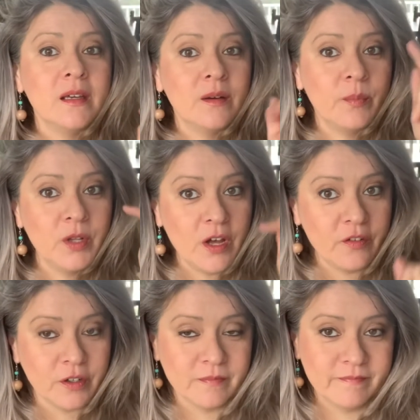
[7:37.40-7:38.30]
Pull
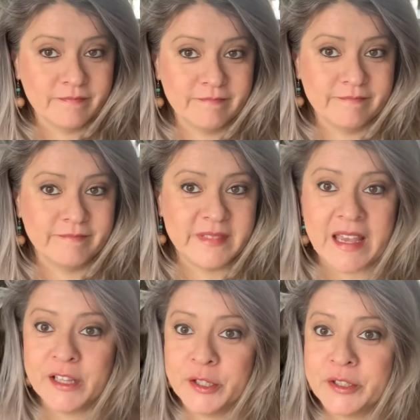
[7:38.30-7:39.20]
over,
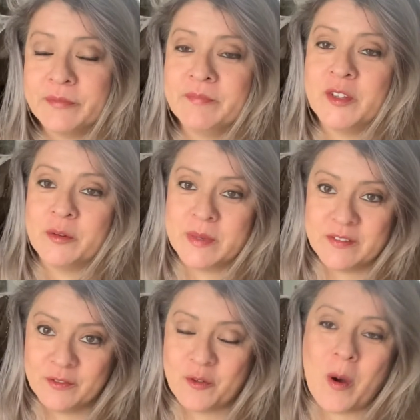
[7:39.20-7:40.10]
take a look. You'll
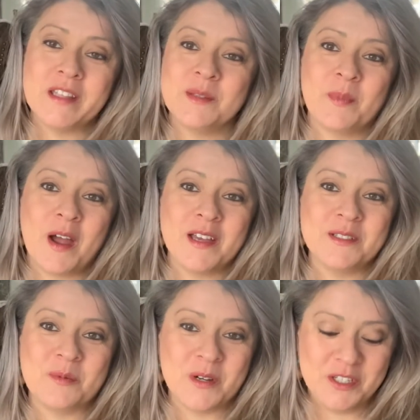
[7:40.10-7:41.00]
be quite
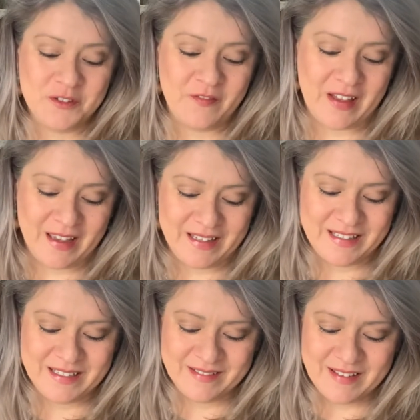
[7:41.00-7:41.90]
surprised what you find.
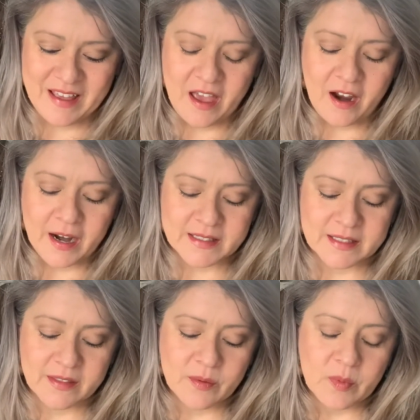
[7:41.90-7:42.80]
All right,
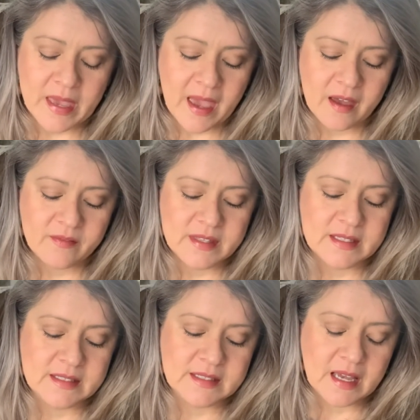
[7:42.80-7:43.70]
so then we have
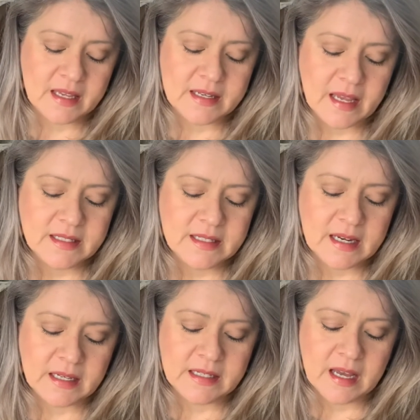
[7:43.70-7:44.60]
this
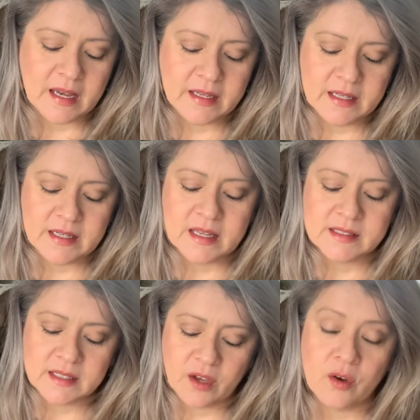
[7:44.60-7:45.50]
1999
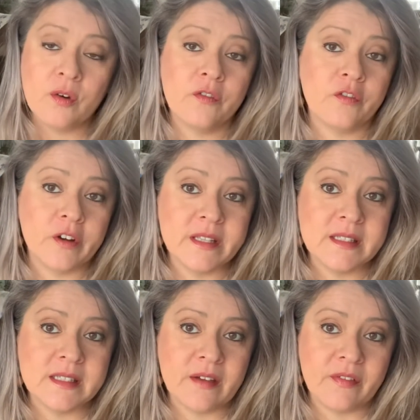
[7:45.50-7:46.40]
Enesco
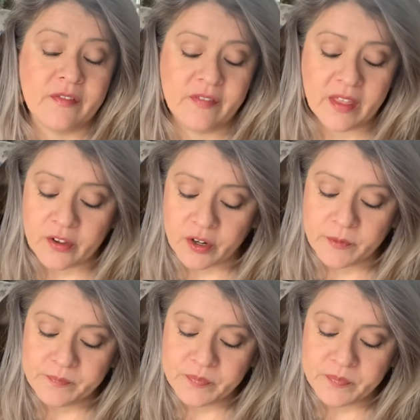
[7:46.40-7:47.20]
Friends of a Feather.